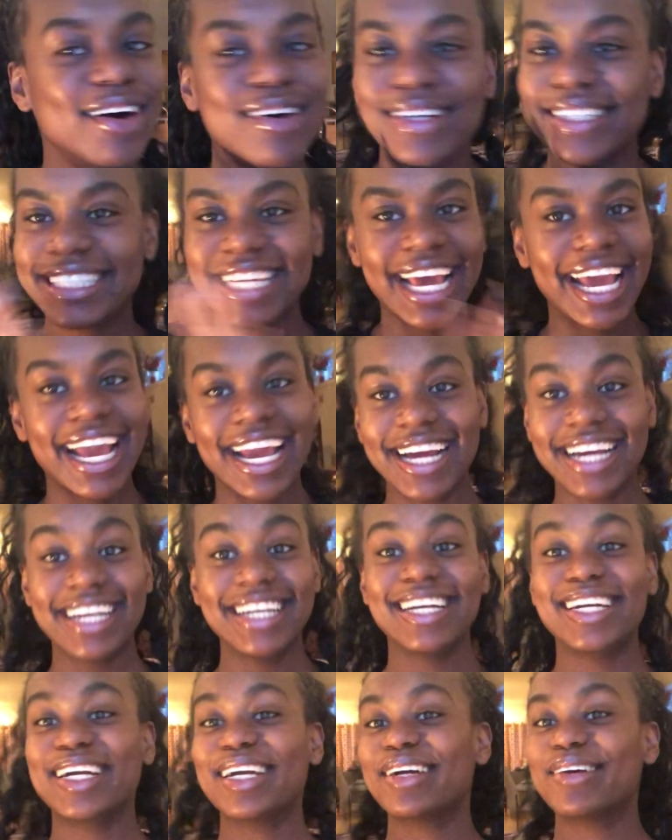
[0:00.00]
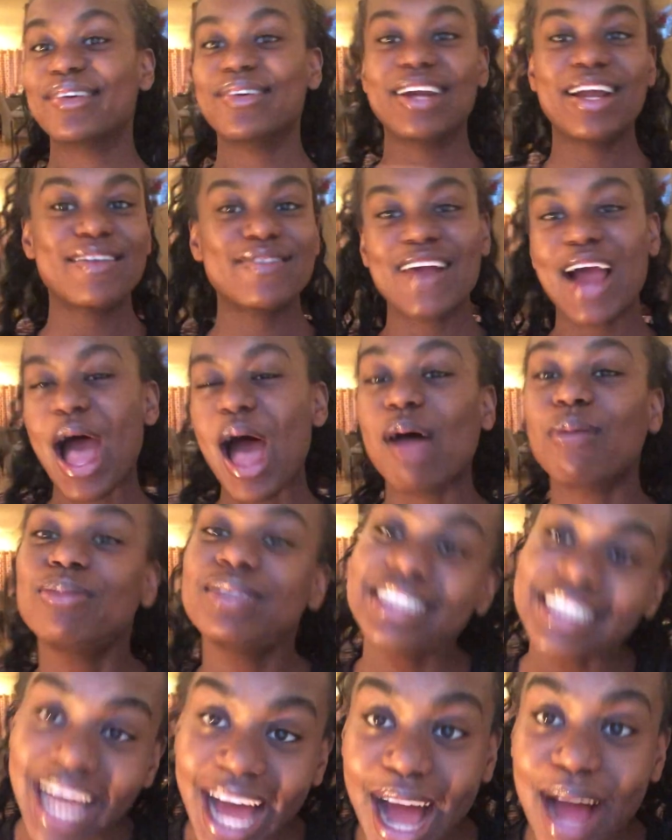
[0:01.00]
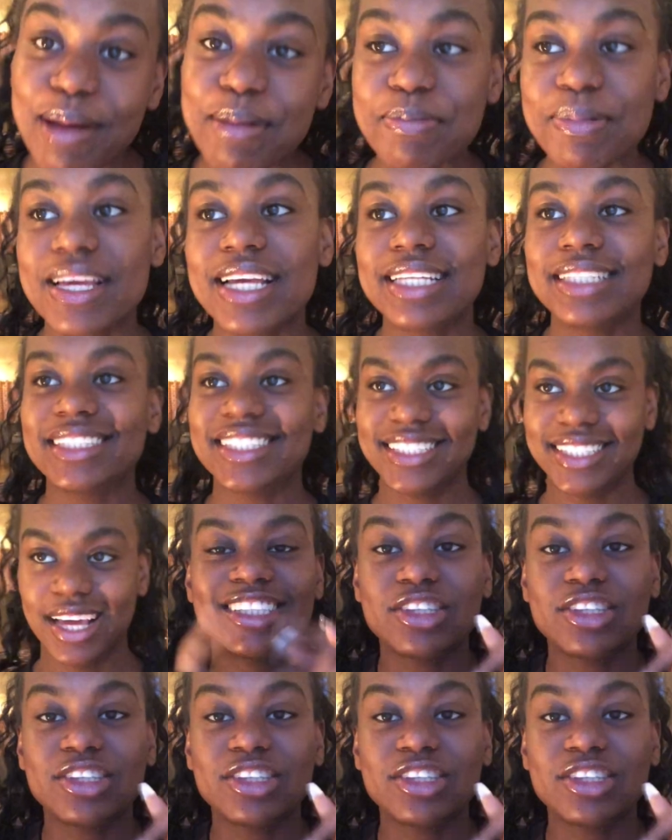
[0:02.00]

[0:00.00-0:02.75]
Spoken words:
Okay, whatever happens, happens.